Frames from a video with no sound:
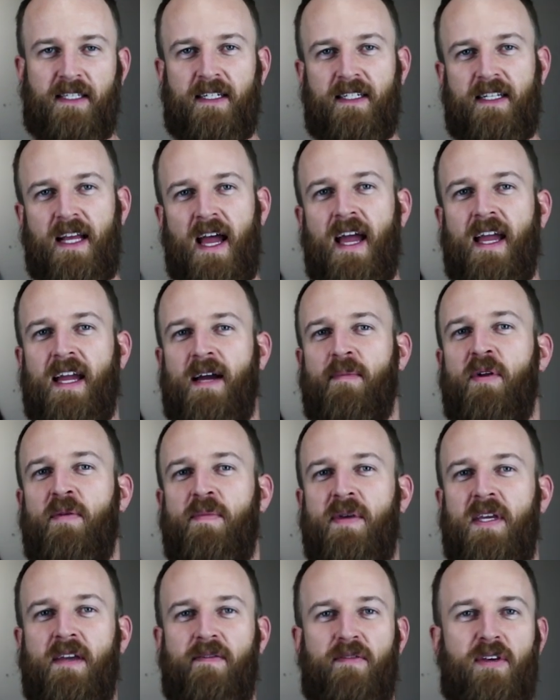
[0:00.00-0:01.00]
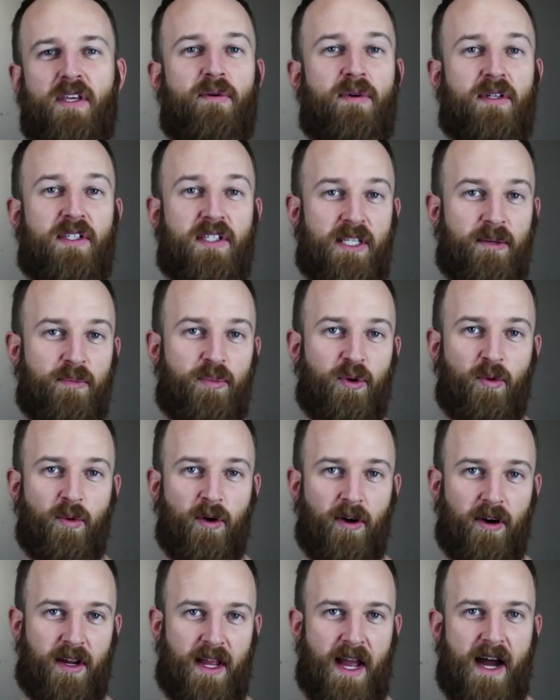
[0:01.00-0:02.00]
today I'm going to be giving you a simple
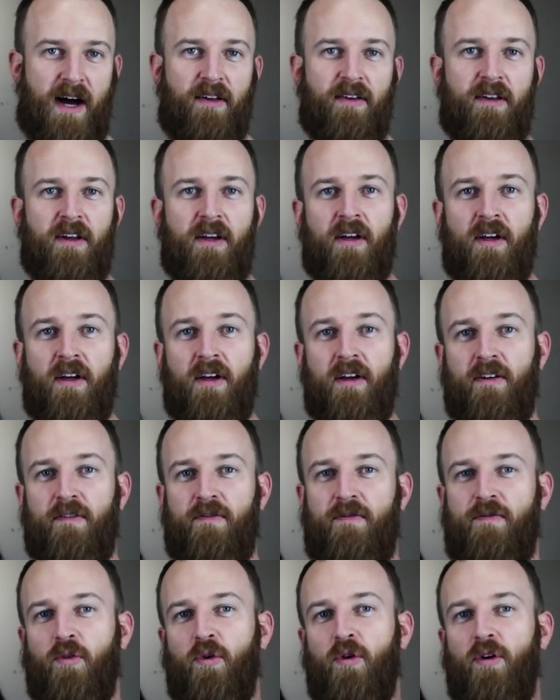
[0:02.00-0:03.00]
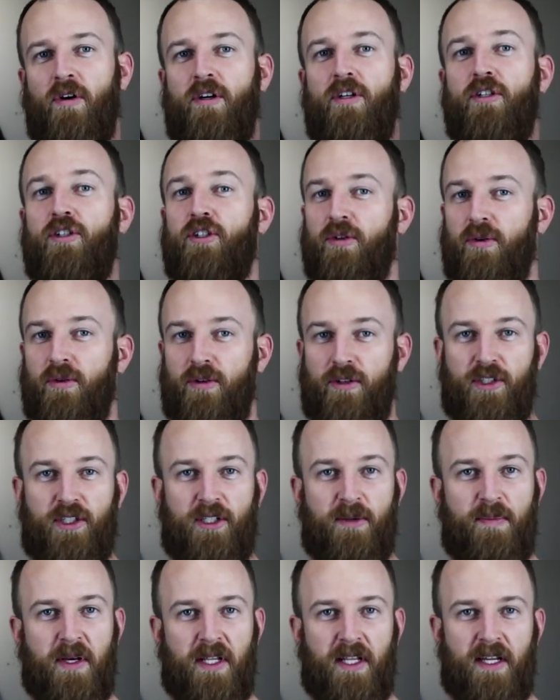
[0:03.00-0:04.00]
workout for shoulder
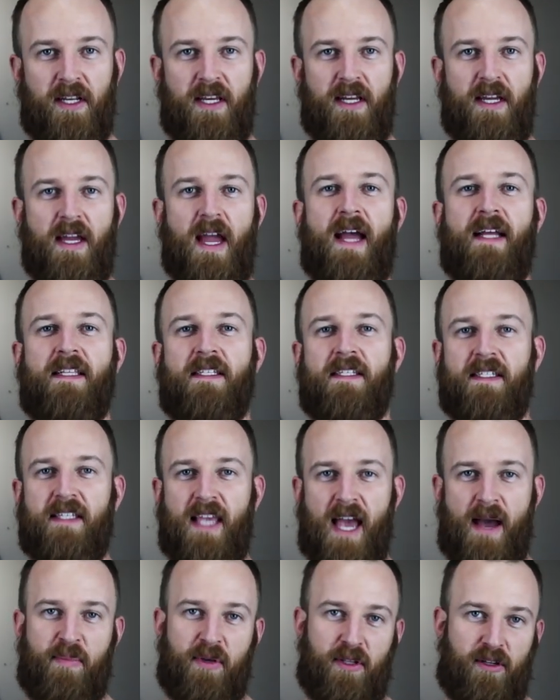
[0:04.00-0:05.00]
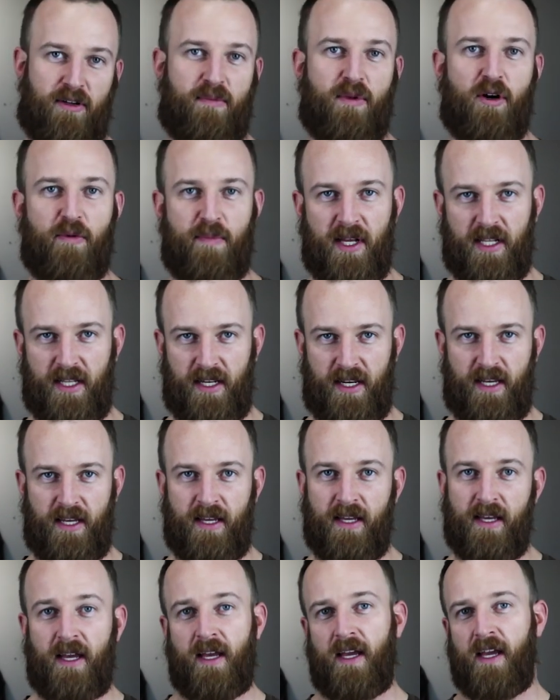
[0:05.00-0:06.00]
stability and scapular mobility.
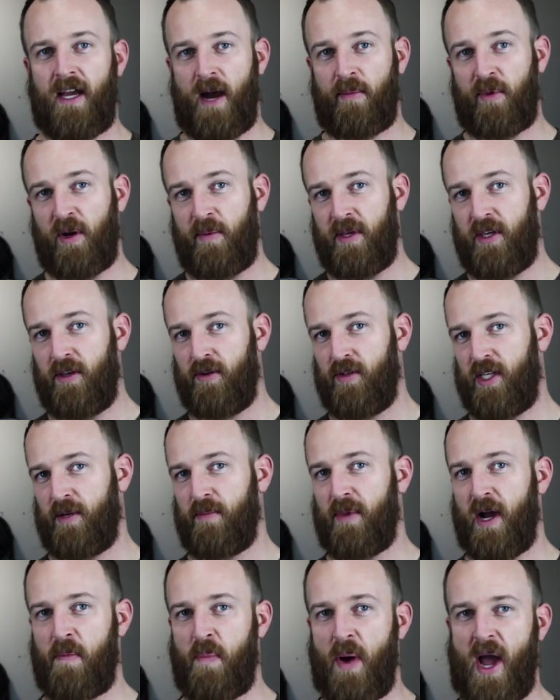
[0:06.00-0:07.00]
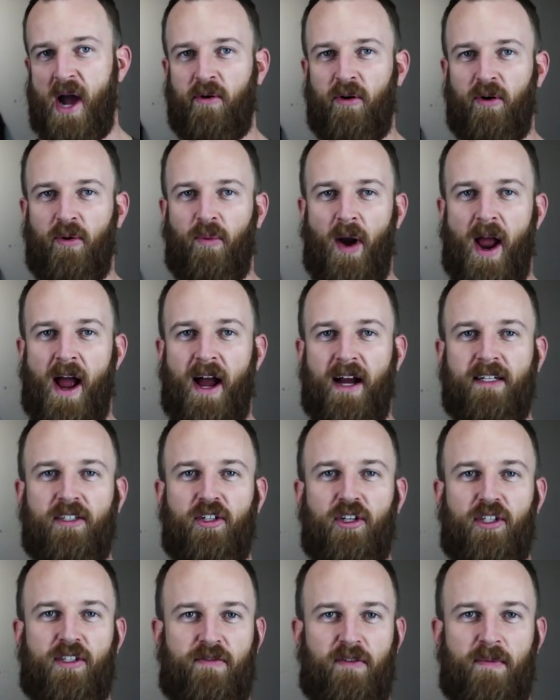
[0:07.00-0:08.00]
I'm going to be using my power rack
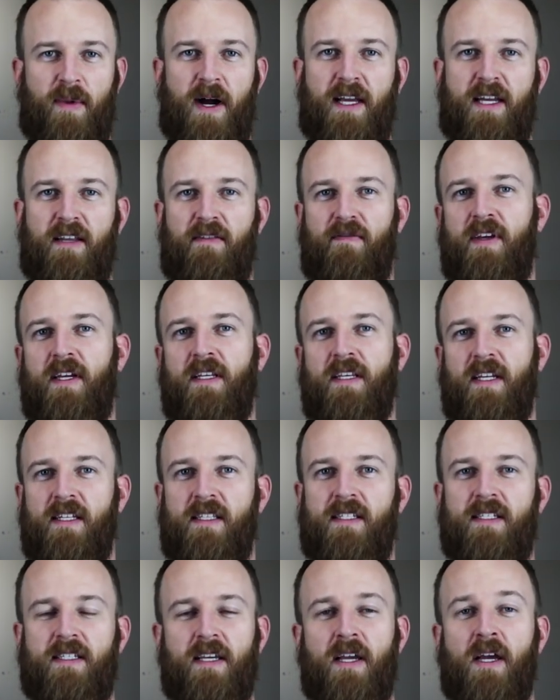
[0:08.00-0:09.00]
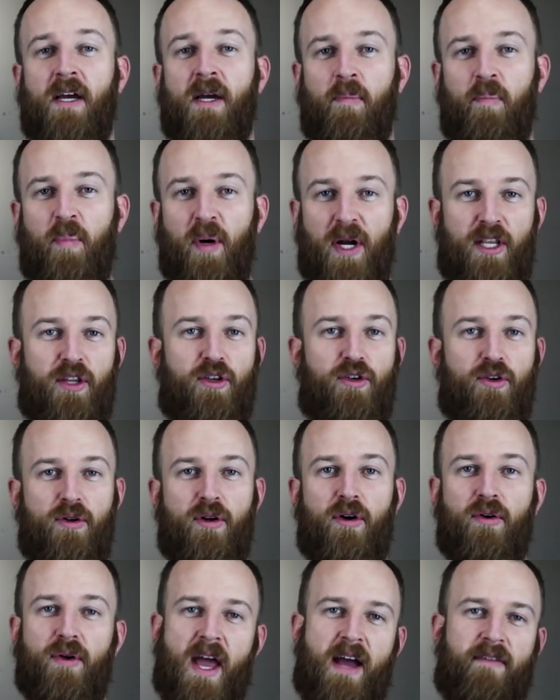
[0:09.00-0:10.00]
just for my convenience, but you
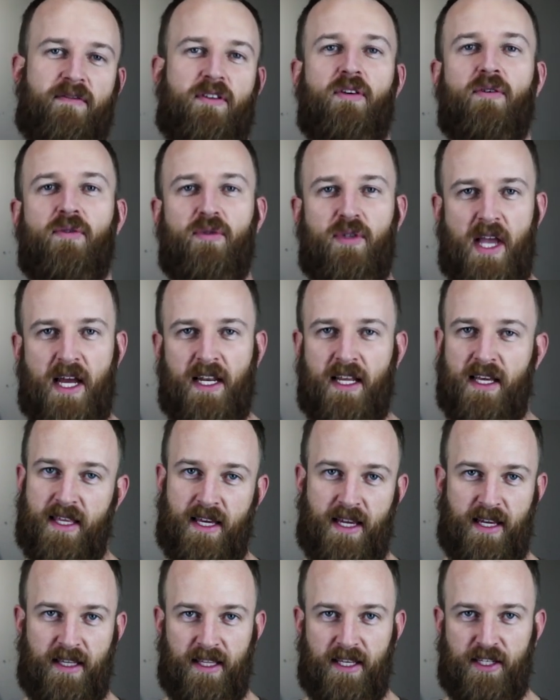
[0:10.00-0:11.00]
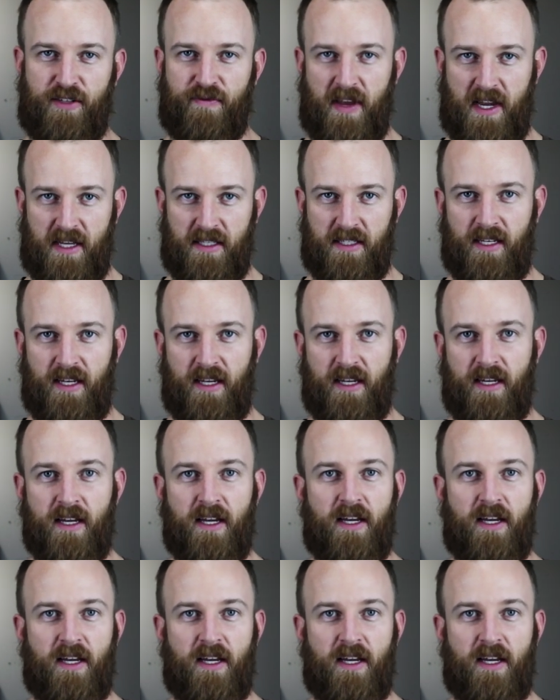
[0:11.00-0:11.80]
don't have to use anything this fancy.